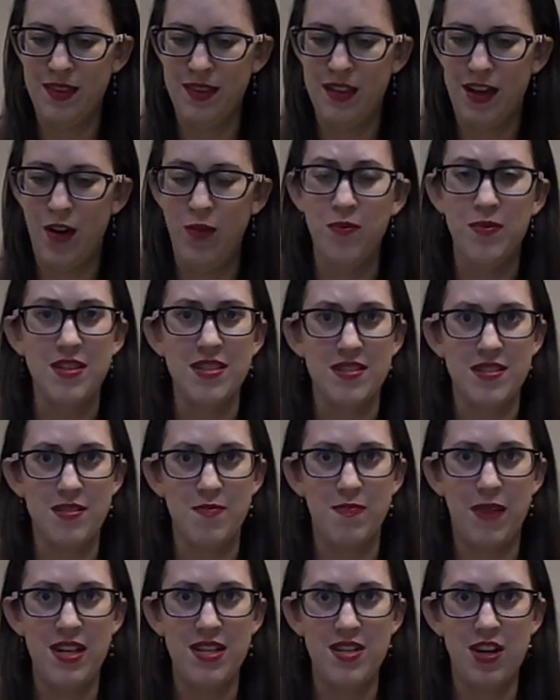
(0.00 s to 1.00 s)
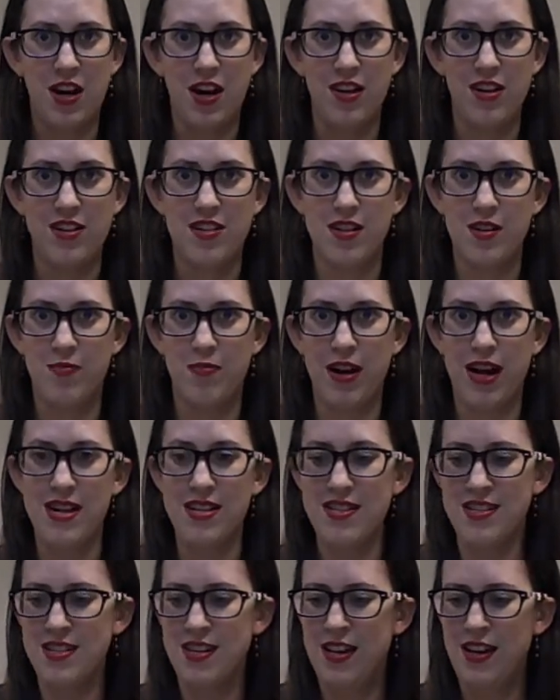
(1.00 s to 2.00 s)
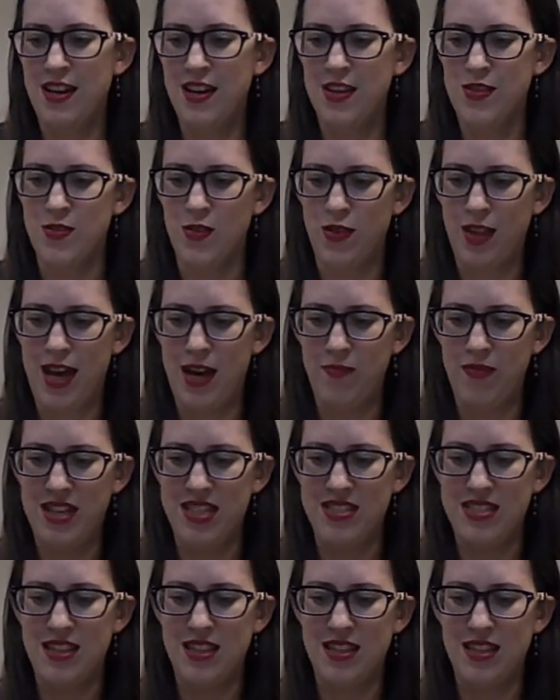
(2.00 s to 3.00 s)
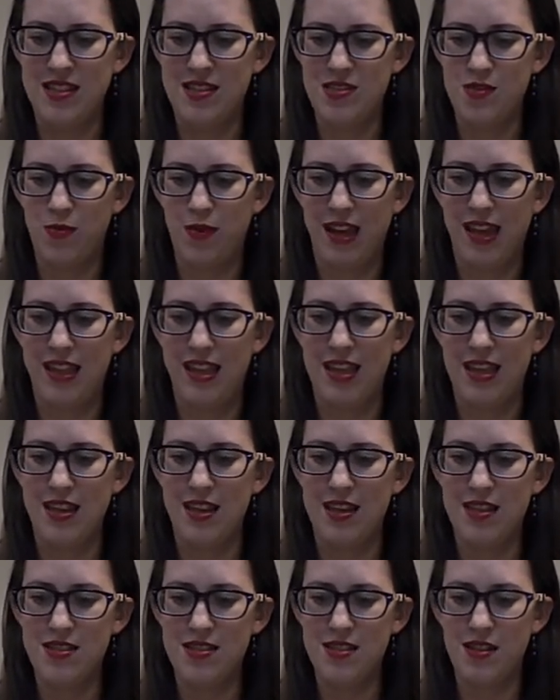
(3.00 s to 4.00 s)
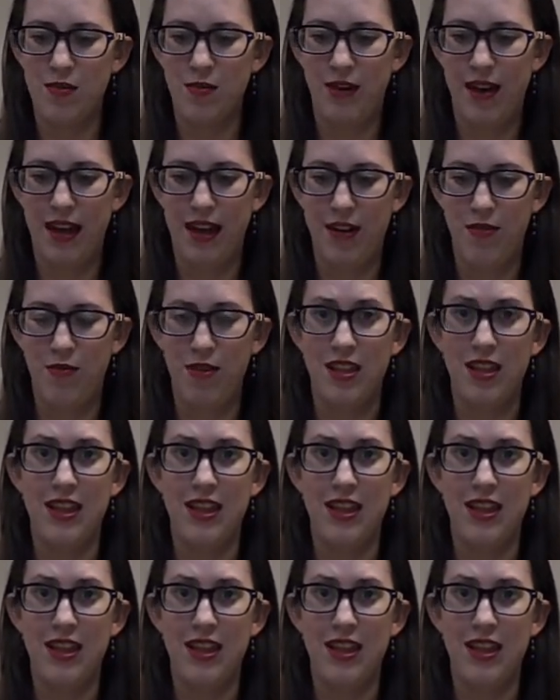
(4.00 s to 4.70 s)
Oh, this is much harder to press. So that means that this way, the easy way with